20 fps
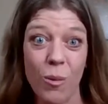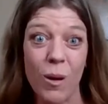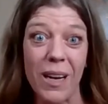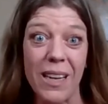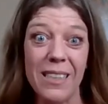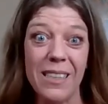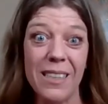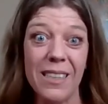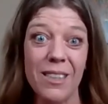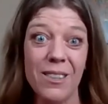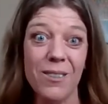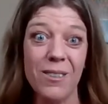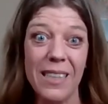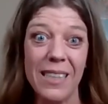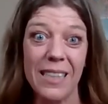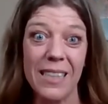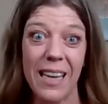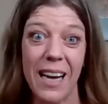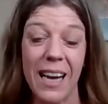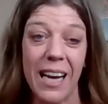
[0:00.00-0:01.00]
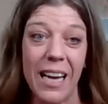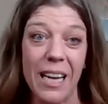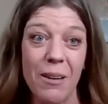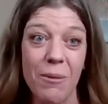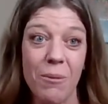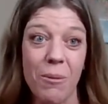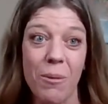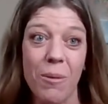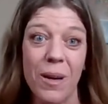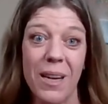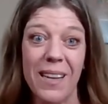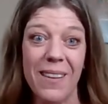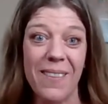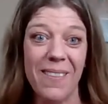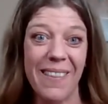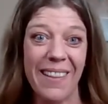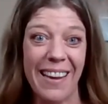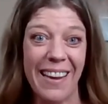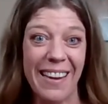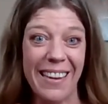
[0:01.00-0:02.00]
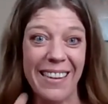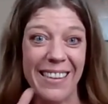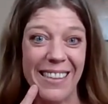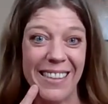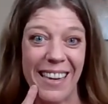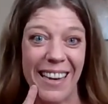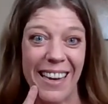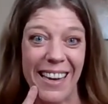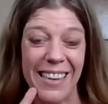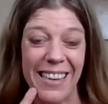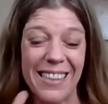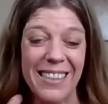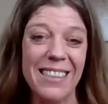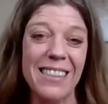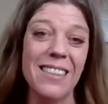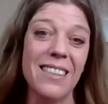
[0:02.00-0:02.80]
want to sign what they say.